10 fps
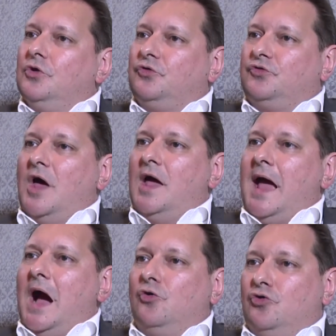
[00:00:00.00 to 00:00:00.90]
say
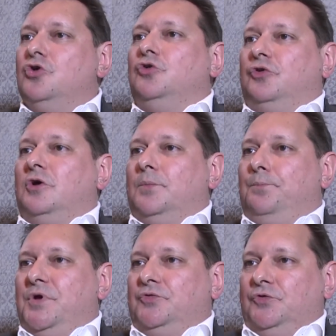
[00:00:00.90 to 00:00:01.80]
how good
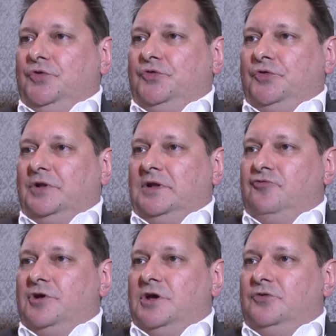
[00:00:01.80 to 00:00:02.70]
businesses are
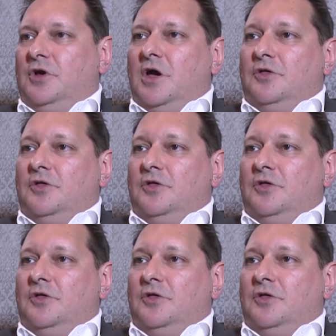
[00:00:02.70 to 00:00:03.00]
delivering it.